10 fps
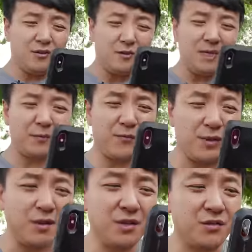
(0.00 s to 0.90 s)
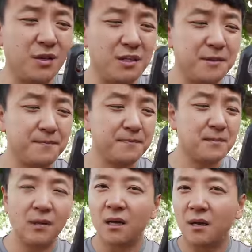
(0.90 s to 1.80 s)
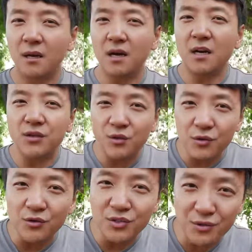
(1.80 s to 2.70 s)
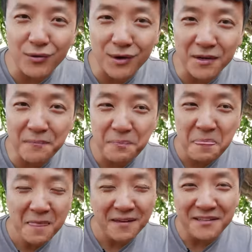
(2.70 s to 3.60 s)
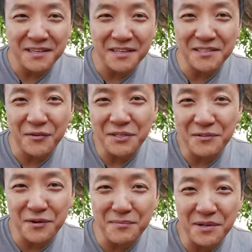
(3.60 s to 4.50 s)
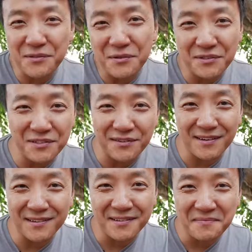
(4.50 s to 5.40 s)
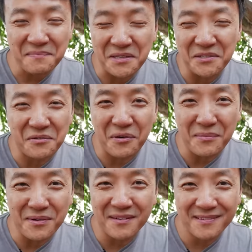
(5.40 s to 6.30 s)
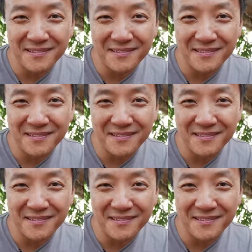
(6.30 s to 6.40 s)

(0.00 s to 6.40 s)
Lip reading: noodle place before the lunch rush. A noodle story. It's like a toy story, but a noodle story. It's adorable.